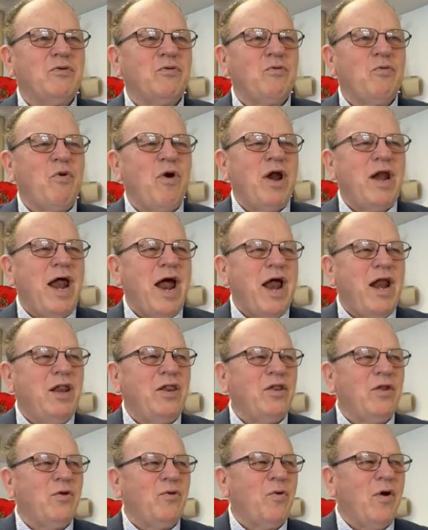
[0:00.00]
went
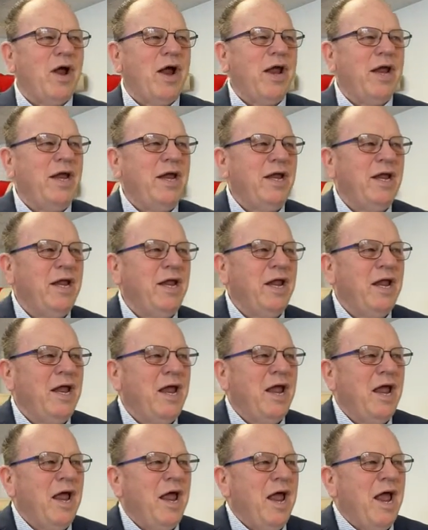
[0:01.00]
out of their way,
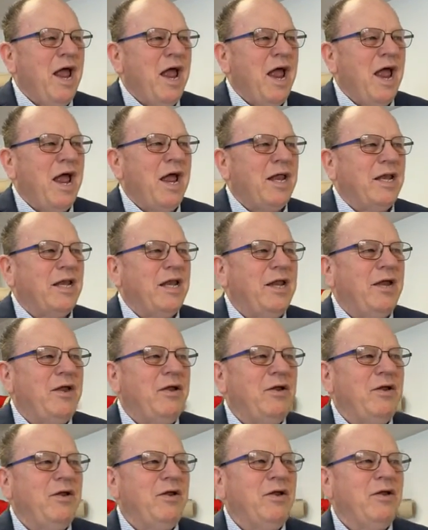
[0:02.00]
and
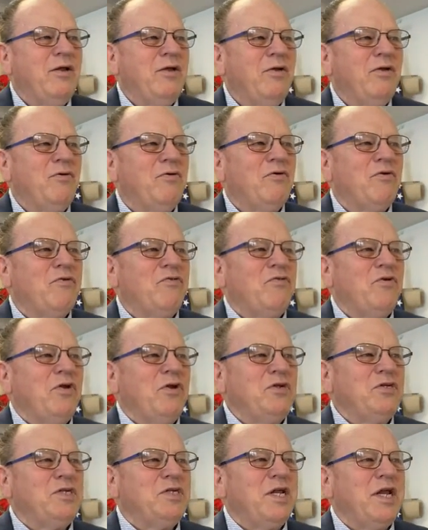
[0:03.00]
he
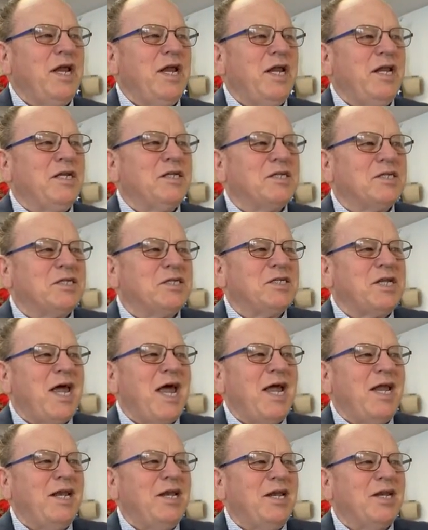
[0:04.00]
refused to eat and
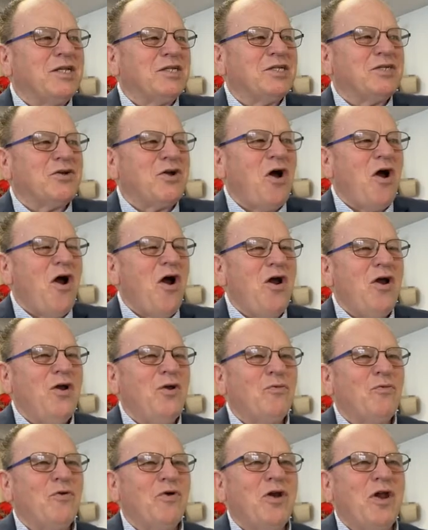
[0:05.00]
sat in his
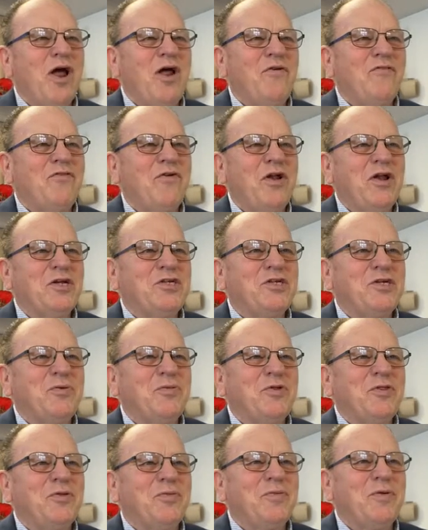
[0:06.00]
car and would not
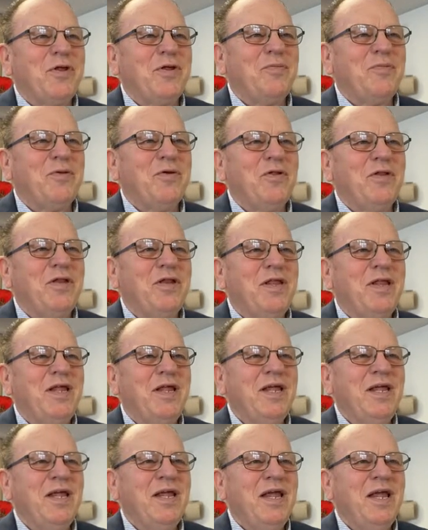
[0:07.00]
fellowship with the people
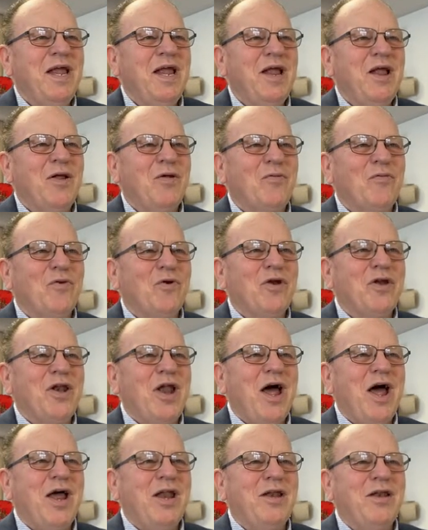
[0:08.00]
and
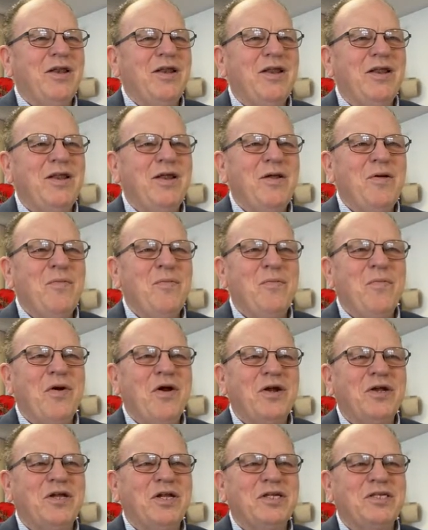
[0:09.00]
would not
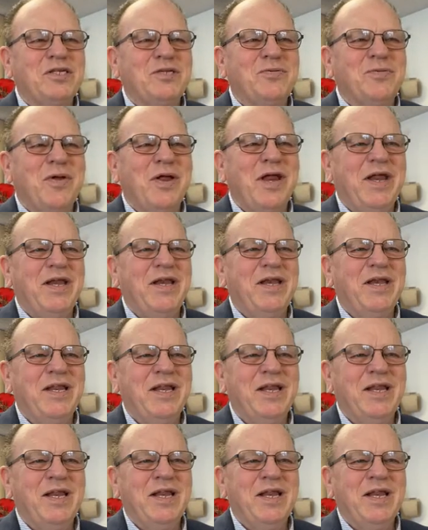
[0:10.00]
participate